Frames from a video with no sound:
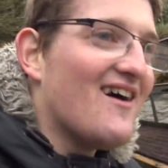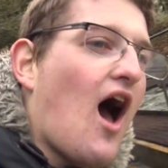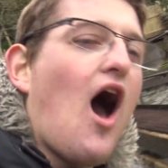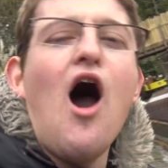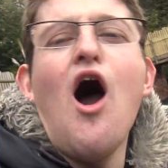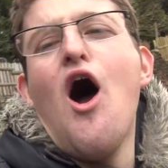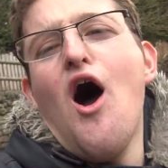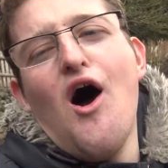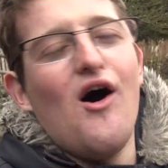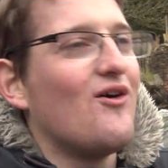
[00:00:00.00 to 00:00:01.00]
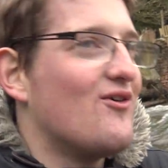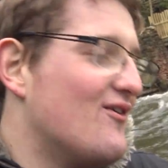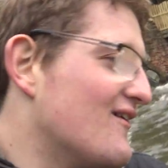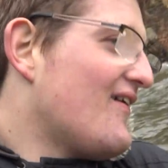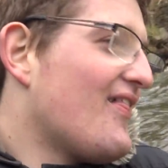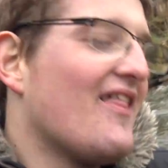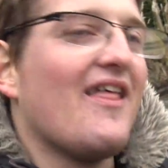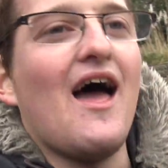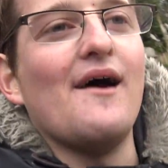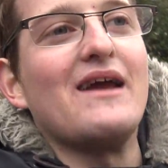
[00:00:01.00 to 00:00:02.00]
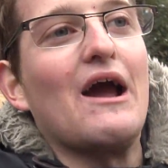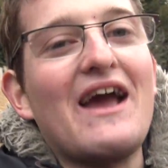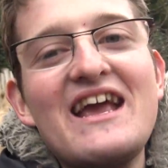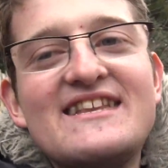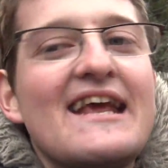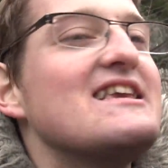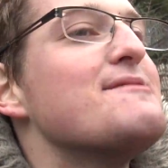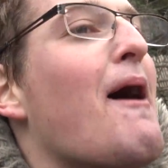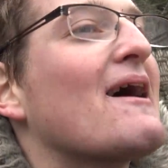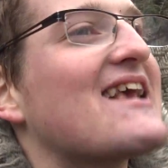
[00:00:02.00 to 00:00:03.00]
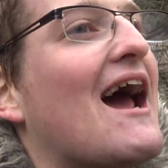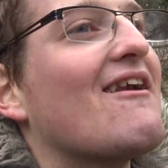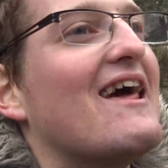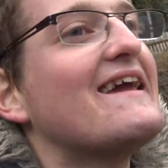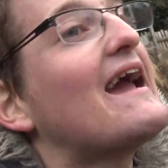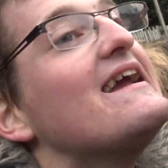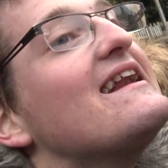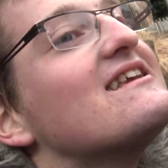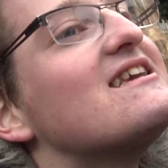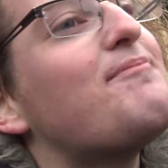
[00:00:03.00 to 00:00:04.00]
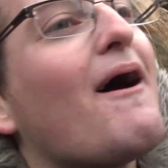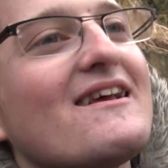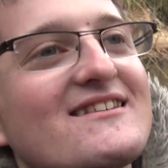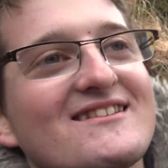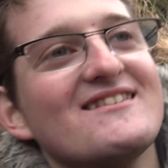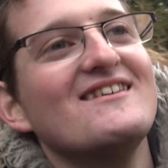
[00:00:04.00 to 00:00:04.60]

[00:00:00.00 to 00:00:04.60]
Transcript: Oh! There we go, get your DigiPass out, Lee, get your DigiPass.